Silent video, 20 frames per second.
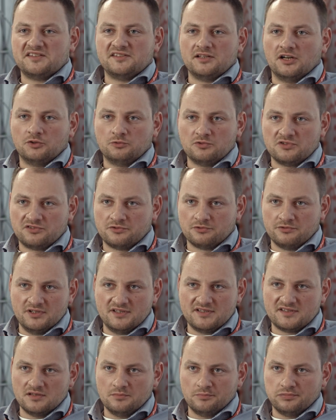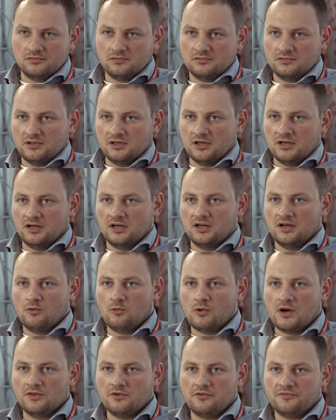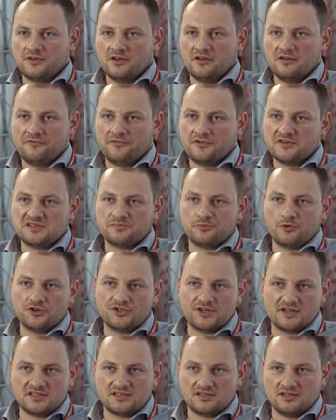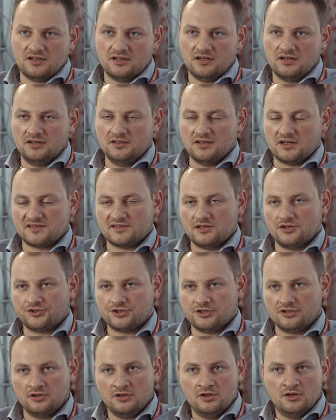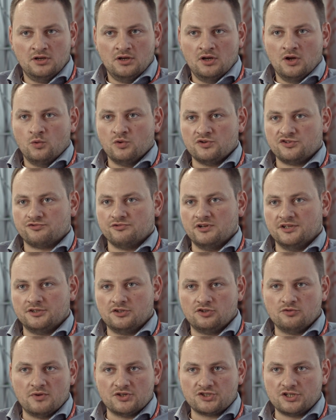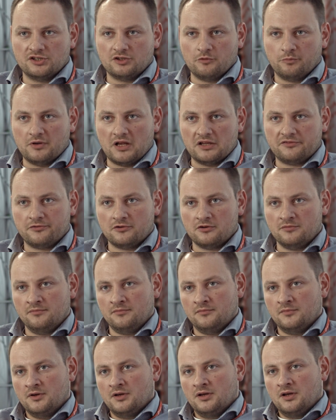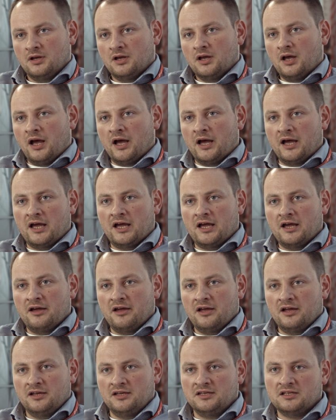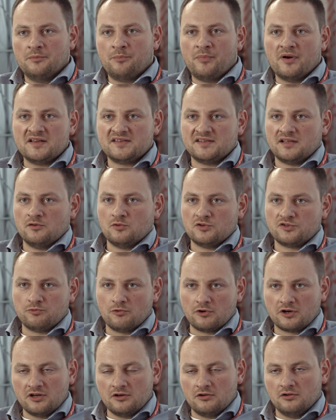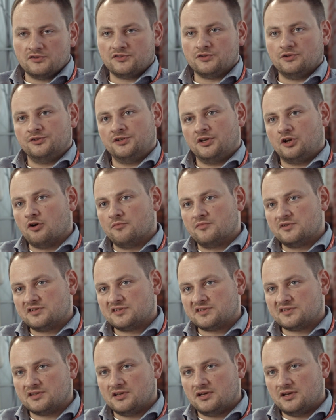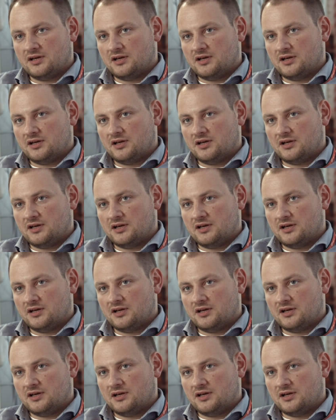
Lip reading: start was really simple. One of the first projects in Accenture was related to Magento platform. In the past, I was working also on e-commerce